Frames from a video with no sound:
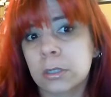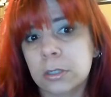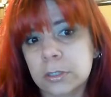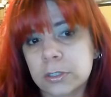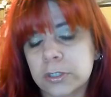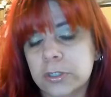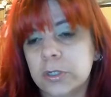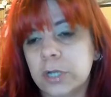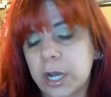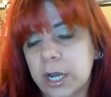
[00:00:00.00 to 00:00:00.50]

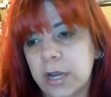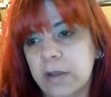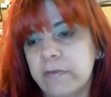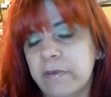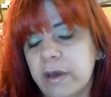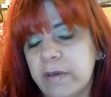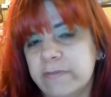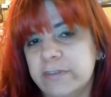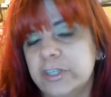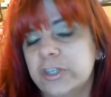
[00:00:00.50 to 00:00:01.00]
So you kind of
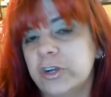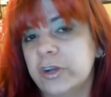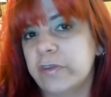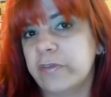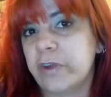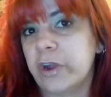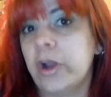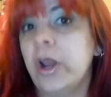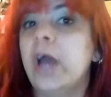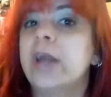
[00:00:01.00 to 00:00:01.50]
have to try to
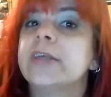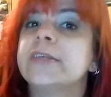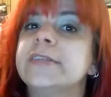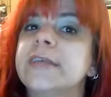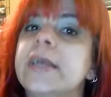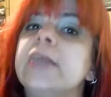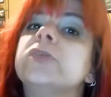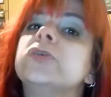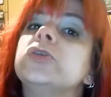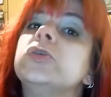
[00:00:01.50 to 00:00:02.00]
figure out how to say
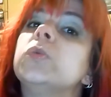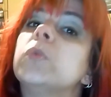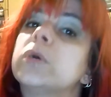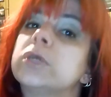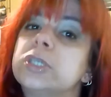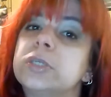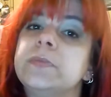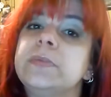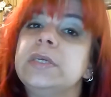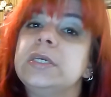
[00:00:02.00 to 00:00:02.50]
it. So you
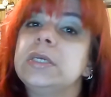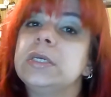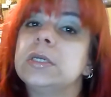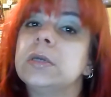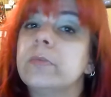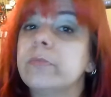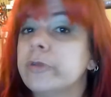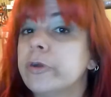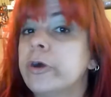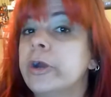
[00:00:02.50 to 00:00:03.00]
want to be
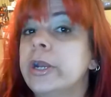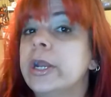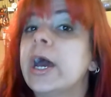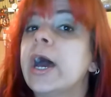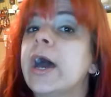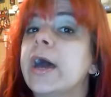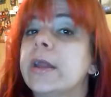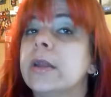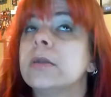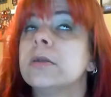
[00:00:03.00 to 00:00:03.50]
employed
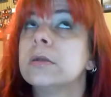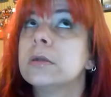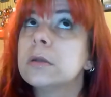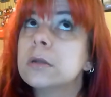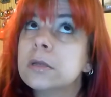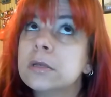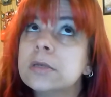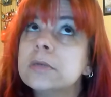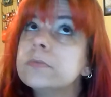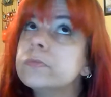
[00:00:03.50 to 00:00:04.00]
at
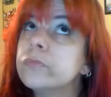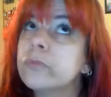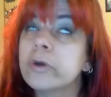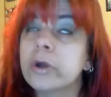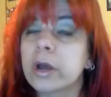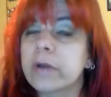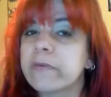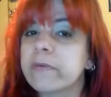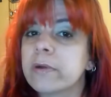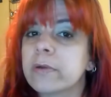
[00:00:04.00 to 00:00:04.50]

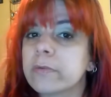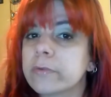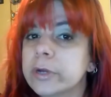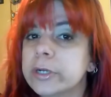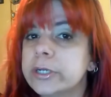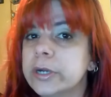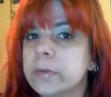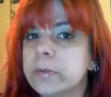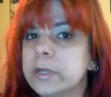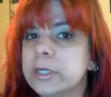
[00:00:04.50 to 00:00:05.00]
whatever
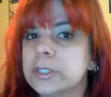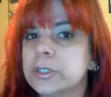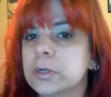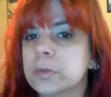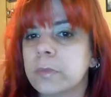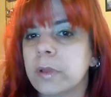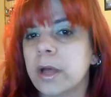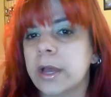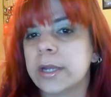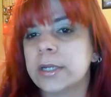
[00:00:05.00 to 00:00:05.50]
retail place you're
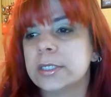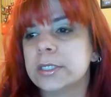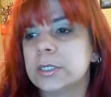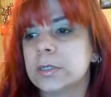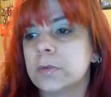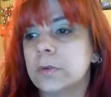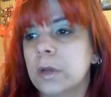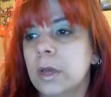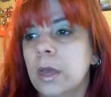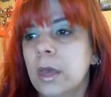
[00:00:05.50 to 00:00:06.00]
applying to.
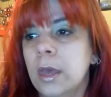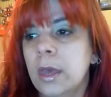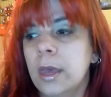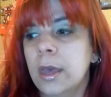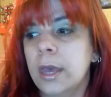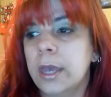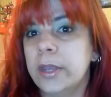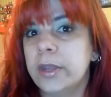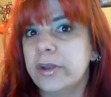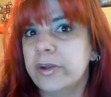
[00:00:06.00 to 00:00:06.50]

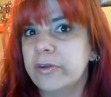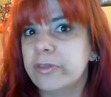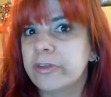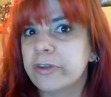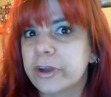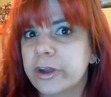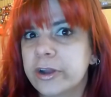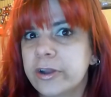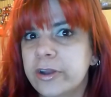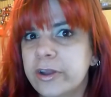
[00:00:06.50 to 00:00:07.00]
And you know what they're
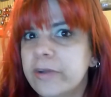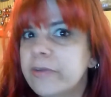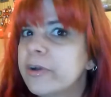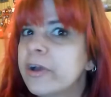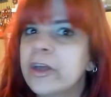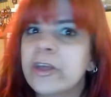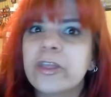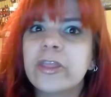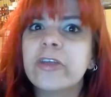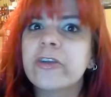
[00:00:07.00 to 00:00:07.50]
gonna do?
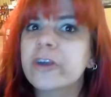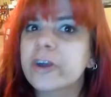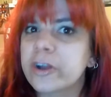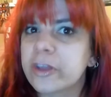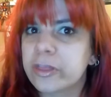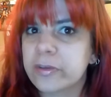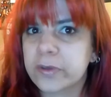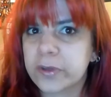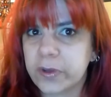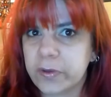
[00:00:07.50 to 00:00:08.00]
They're gonna
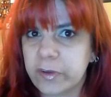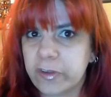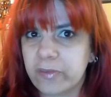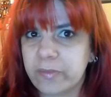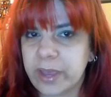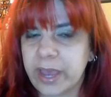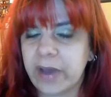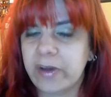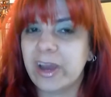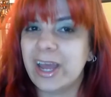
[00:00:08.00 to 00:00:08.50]
throw your
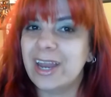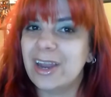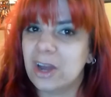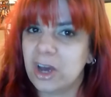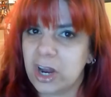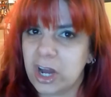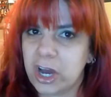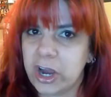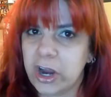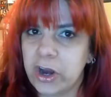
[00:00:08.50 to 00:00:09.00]
resume out and
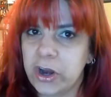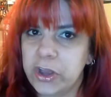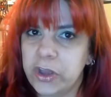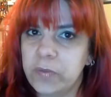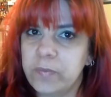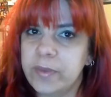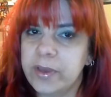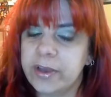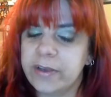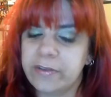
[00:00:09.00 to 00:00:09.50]
not hire you
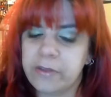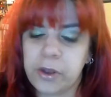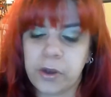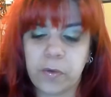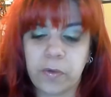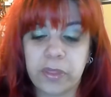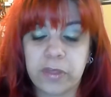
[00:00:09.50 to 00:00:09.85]
because they know the